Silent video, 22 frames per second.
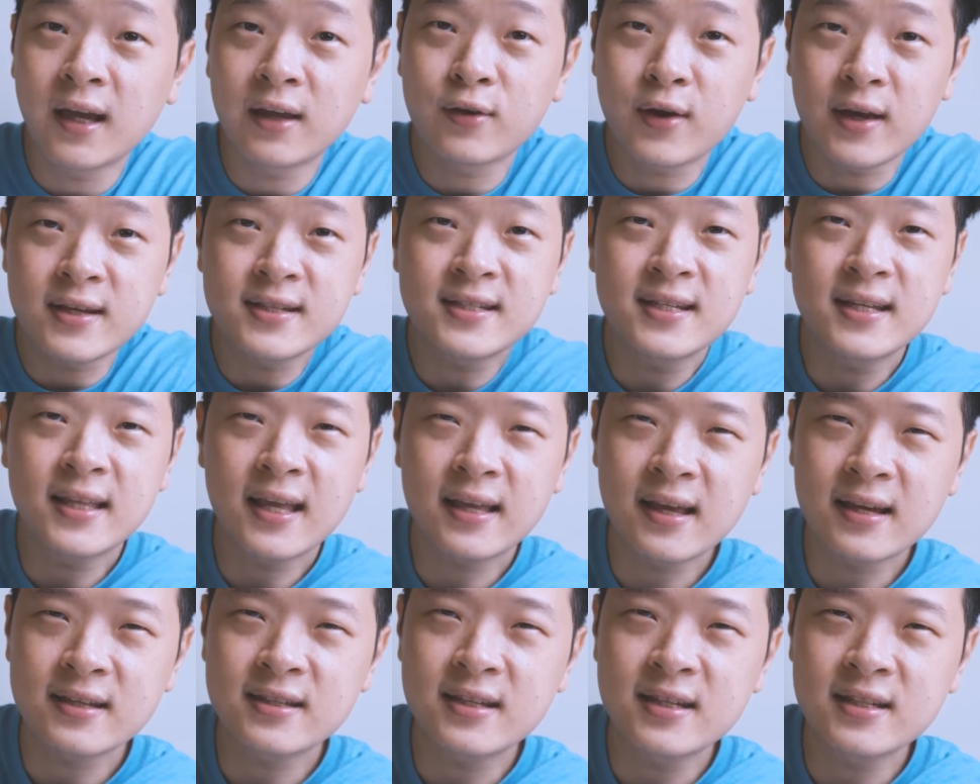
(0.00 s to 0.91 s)
And you can see that
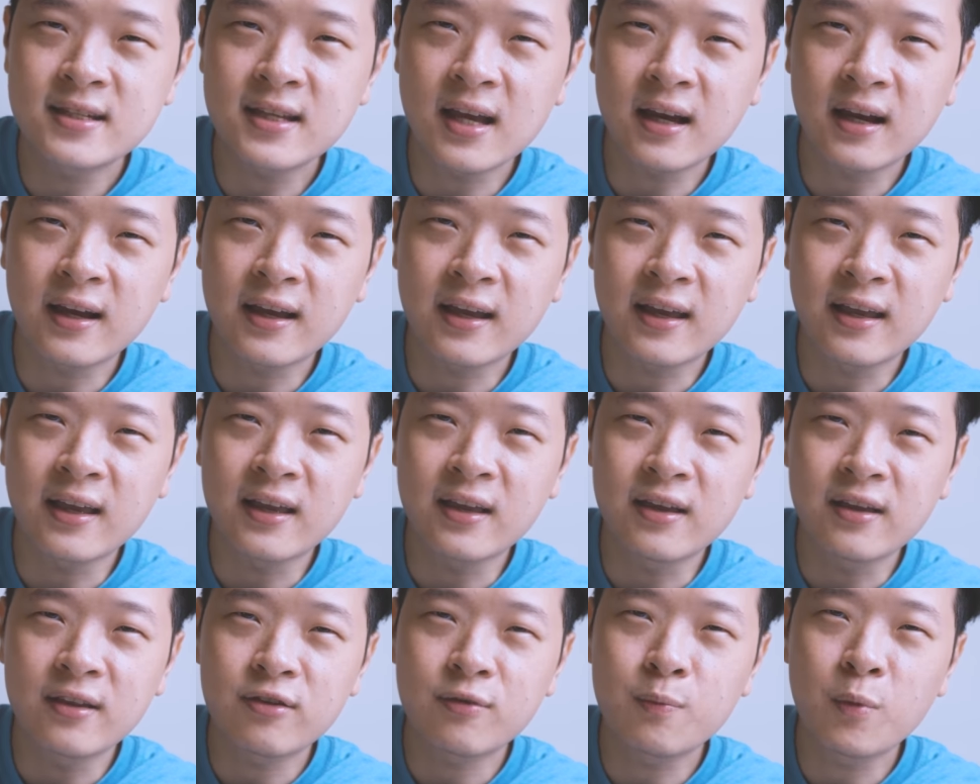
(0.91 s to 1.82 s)
there's this
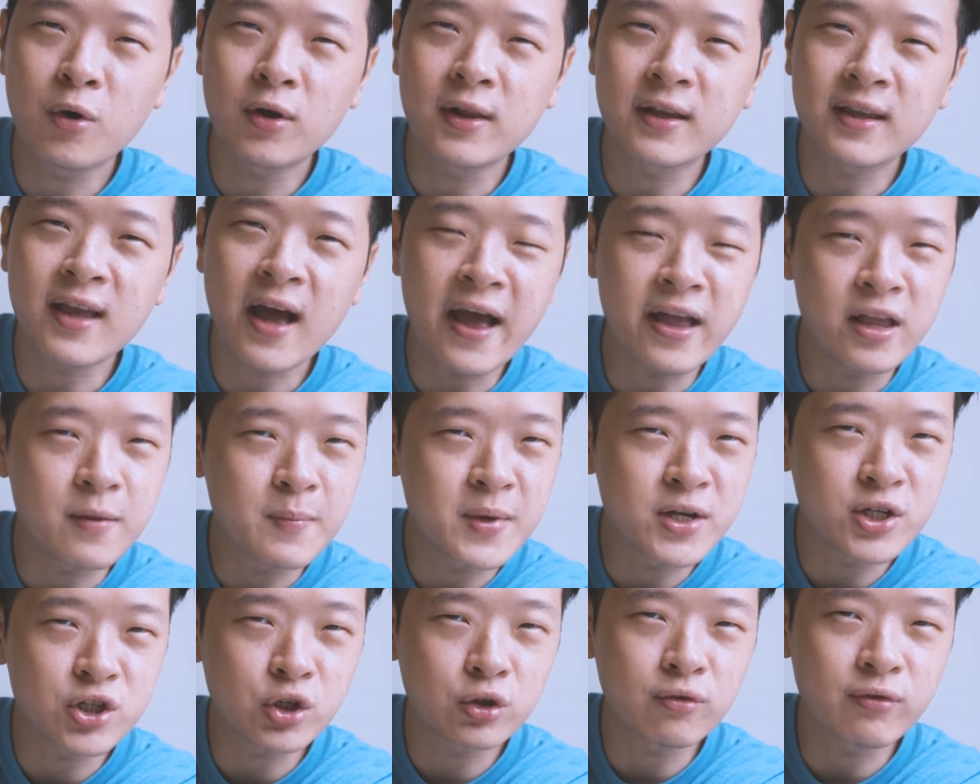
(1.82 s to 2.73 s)
small little
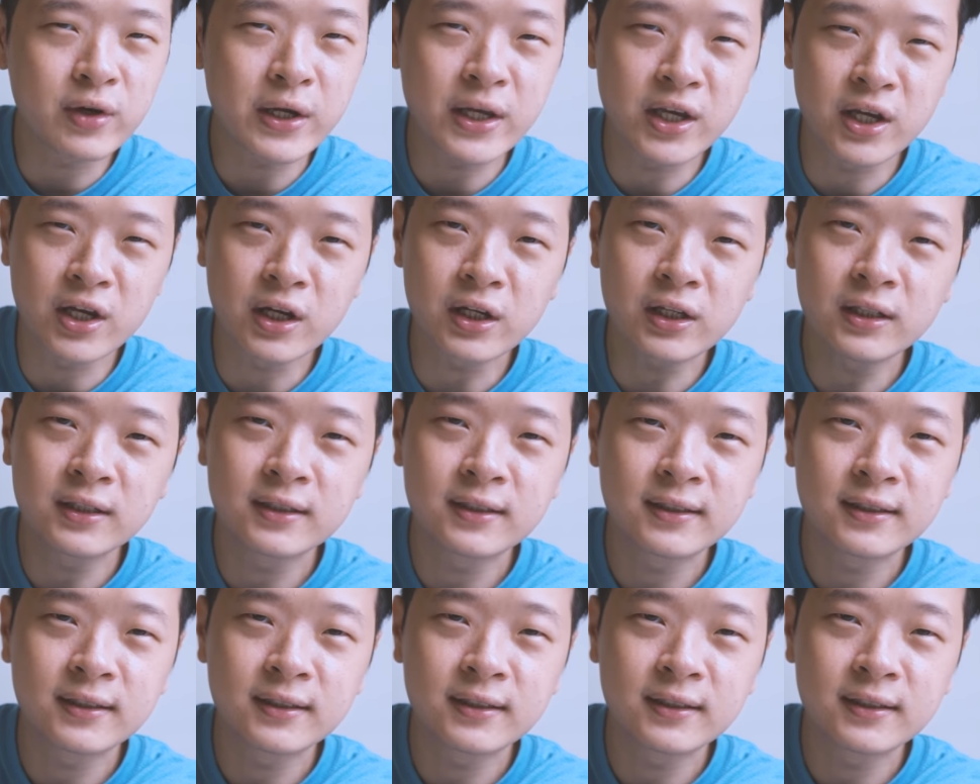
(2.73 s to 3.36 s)
animation over here.